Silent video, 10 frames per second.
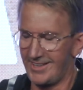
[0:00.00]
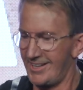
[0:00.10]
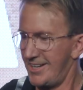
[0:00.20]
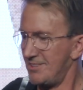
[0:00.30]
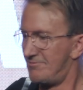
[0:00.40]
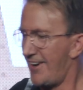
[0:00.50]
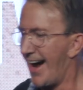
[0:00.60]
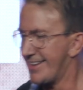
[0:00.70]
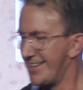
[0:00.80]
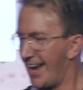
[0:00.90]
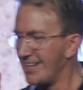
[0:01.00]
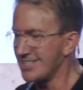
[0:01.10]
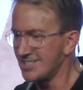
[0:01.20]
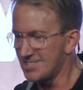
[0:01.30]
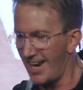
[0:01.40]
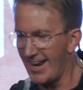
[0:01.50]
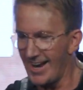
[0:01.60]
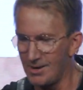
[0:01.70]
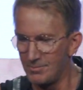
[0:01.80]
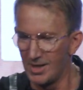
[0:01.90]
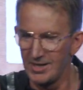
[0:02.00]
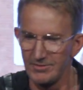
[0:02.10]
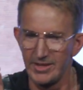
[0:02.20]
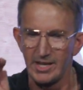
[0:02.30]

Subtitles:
In fact, can I just say, I'm believing